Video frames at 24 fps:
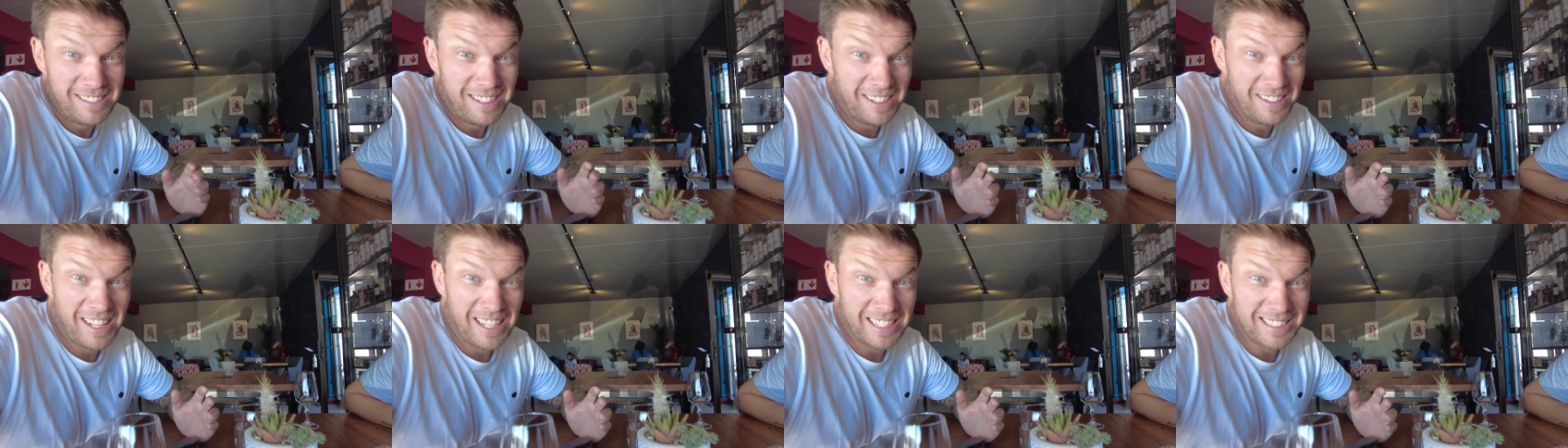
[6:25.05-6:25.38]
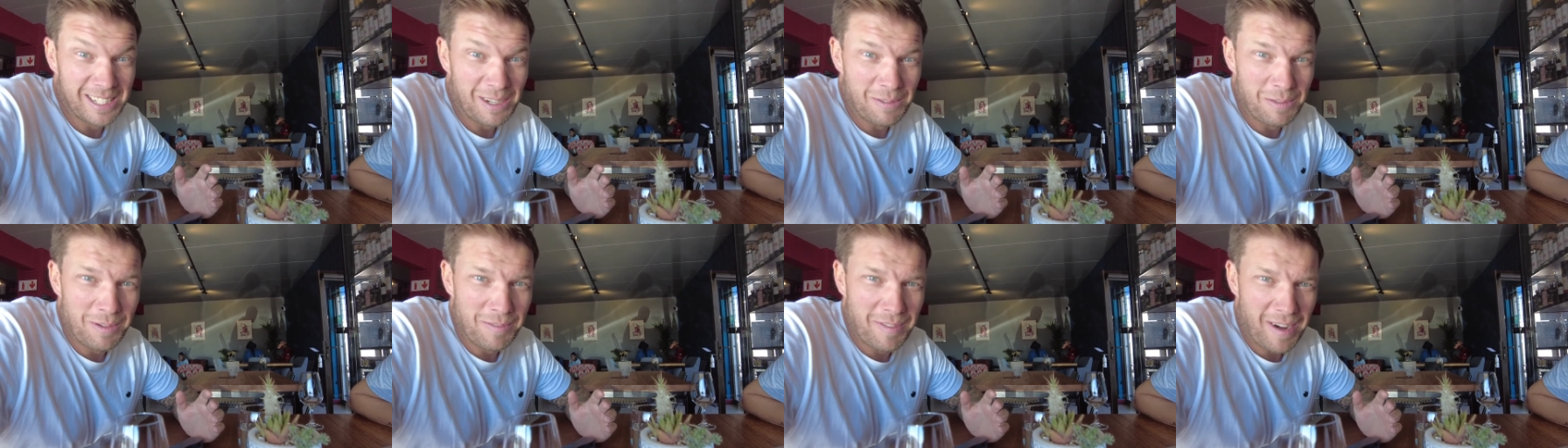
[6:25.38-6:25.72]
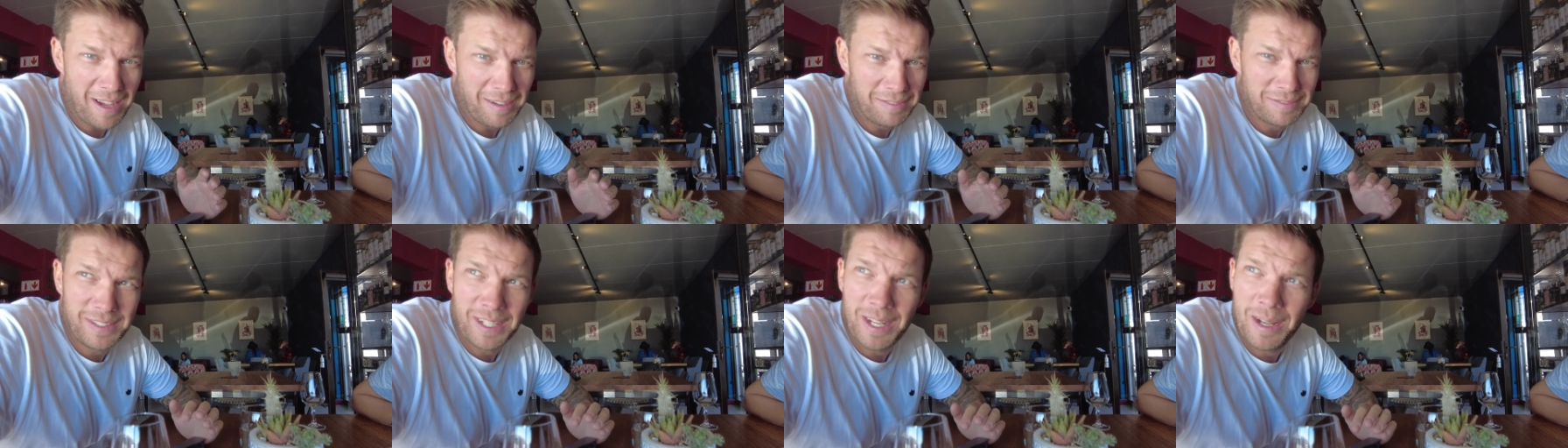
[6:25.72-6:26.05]
and that's how we've
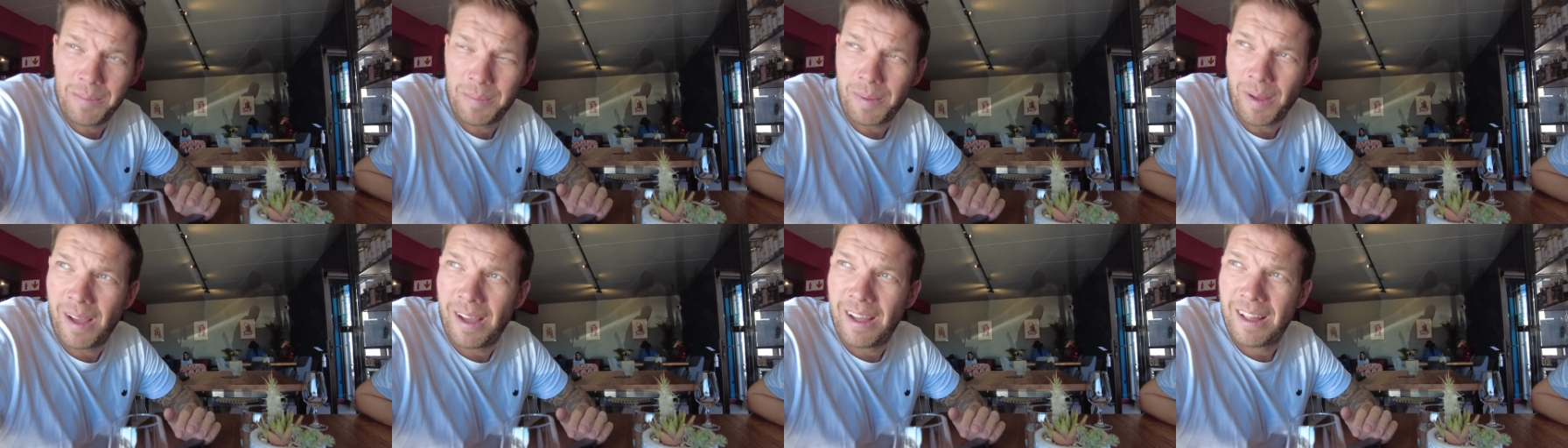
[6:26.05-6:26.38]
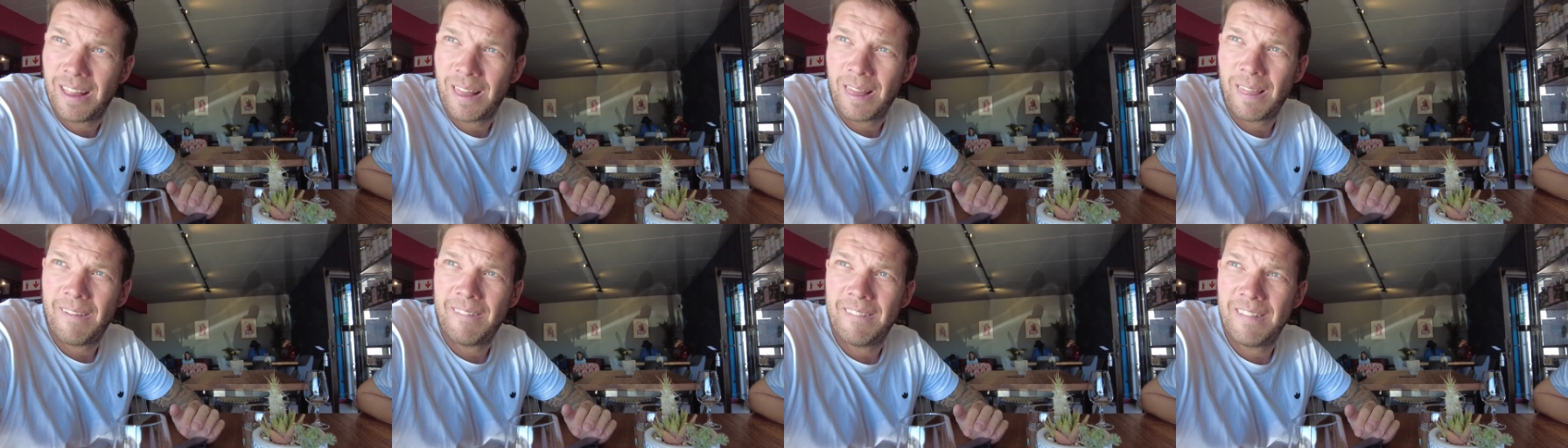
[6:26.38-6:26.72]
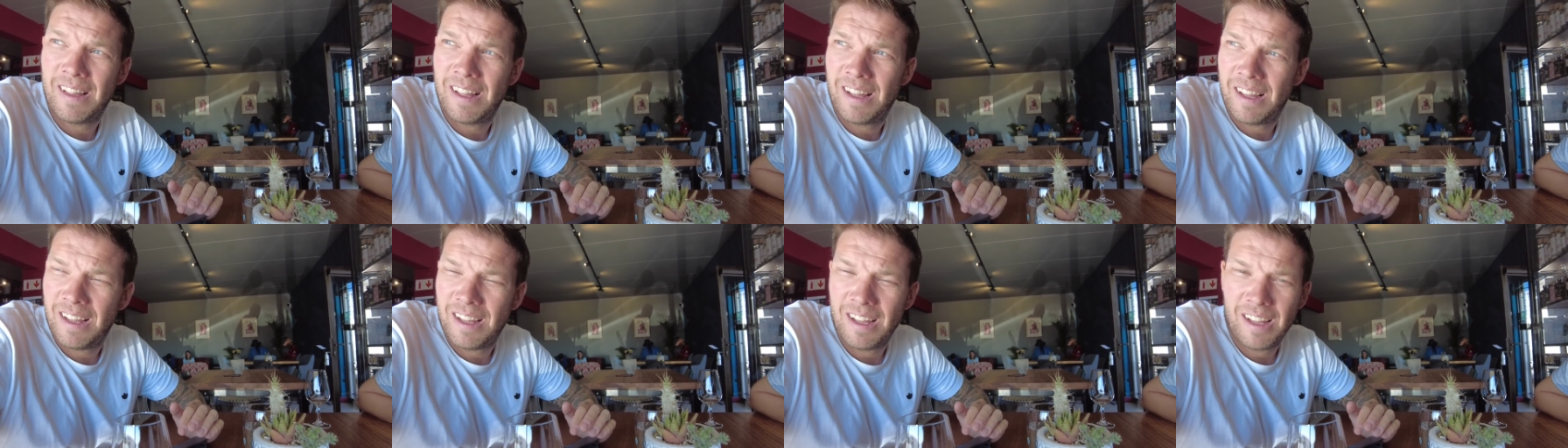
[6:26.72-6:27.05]
left it. But
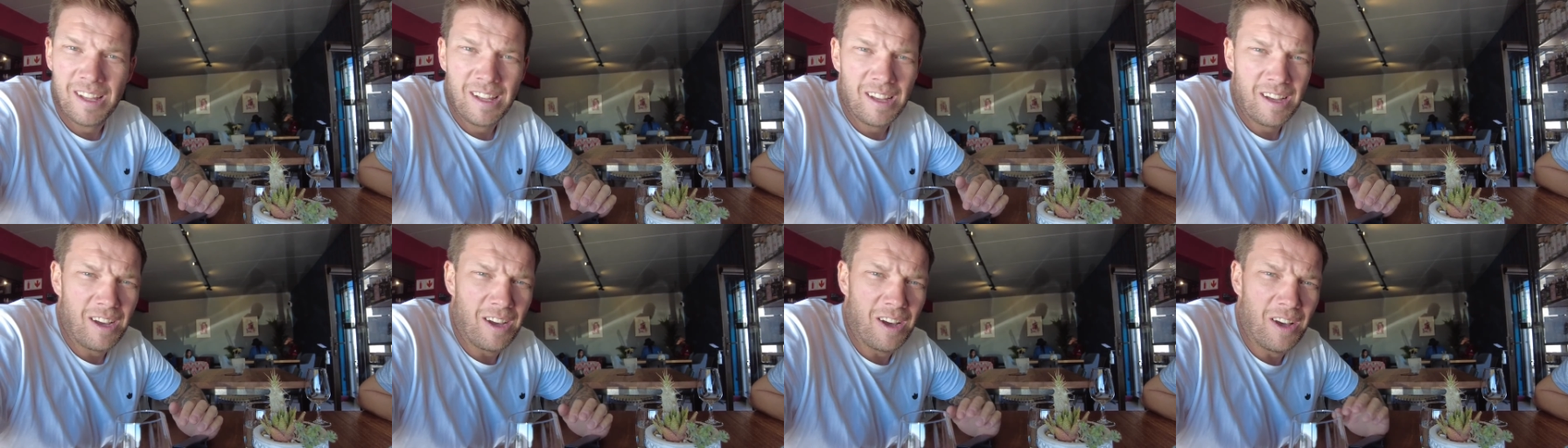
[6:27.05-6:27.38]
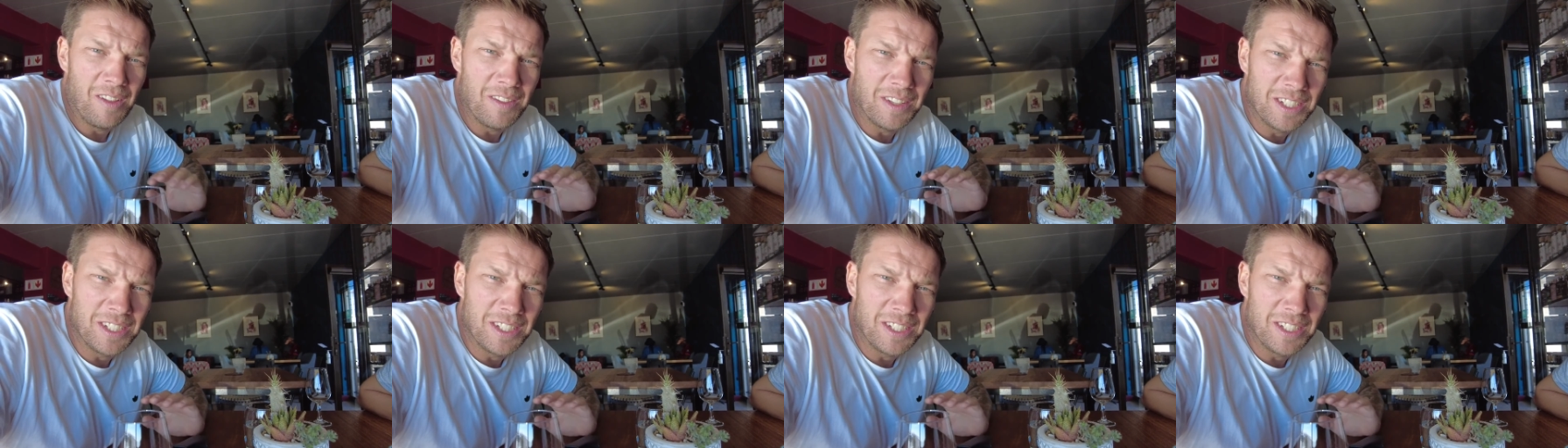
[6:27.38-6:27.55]
oh,